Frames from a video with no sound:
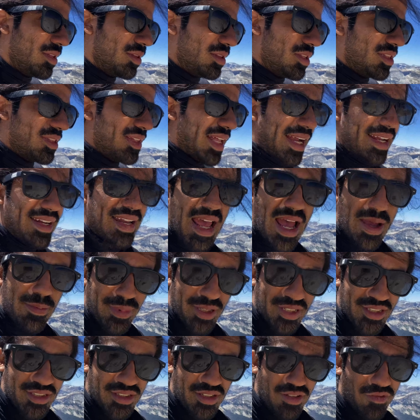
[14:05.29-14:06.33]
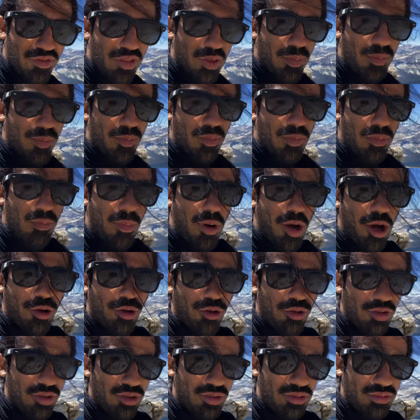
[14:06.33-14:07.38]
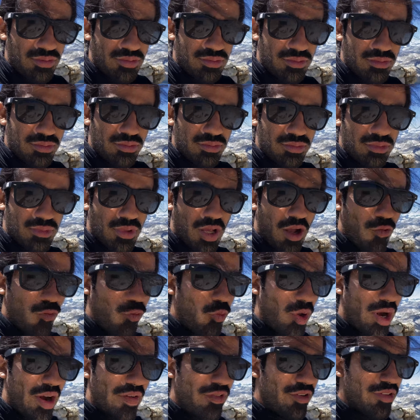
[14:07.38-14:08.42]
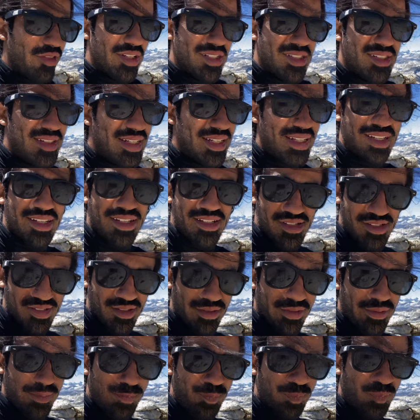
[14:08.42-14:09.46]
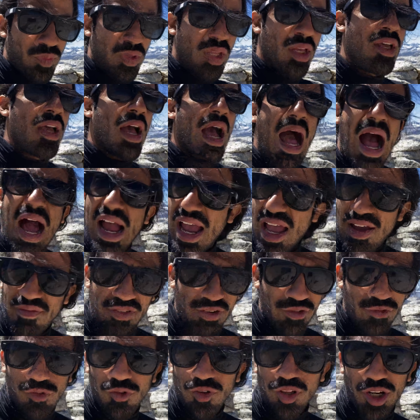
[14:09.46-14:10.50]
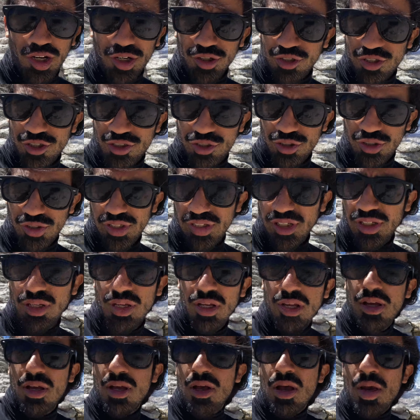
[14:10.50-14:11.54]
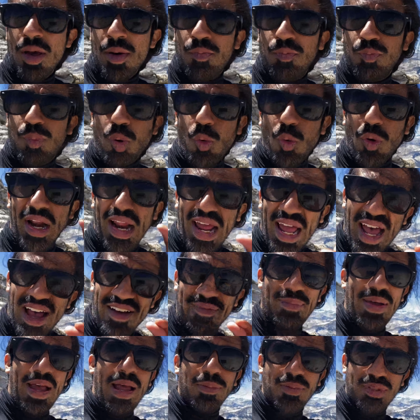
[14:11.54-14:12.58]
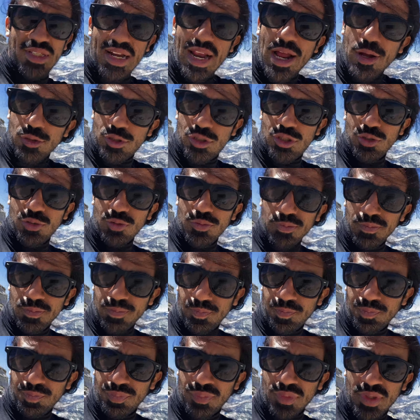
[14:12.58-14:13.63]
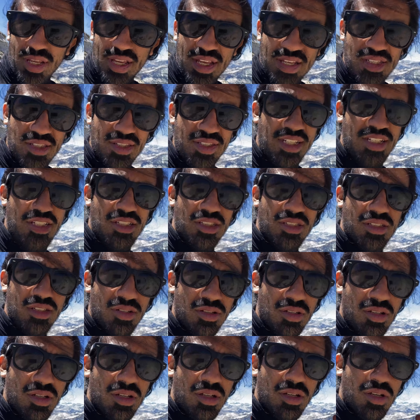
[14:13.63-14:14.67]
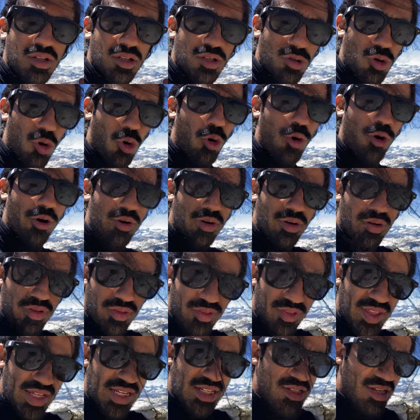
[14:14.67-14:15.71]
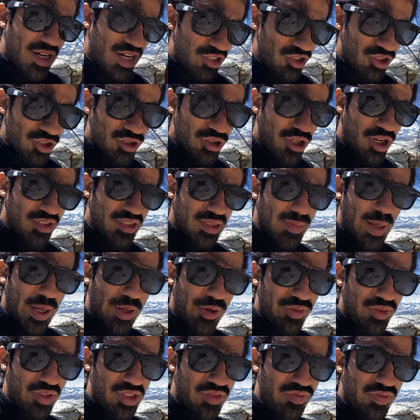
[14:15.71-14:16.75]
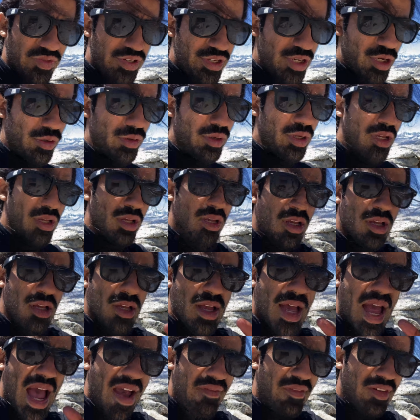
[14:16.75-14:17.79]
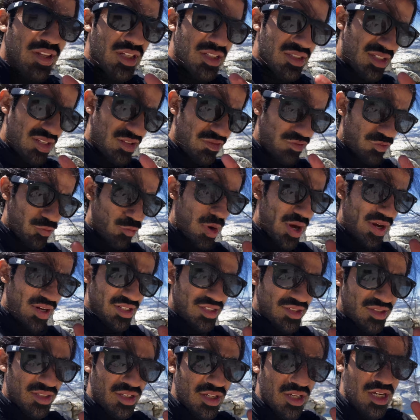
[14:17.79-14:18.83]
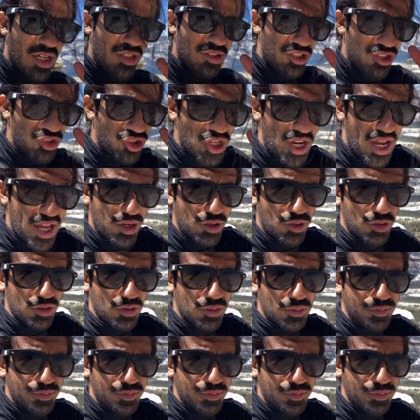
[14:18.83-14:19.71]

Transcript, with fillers: dynamics of the model of whatever this thing is. I haven't fully understood it, but what I have mapped it out to is these core things that I just talked about in this video. Having the self awareness to channel,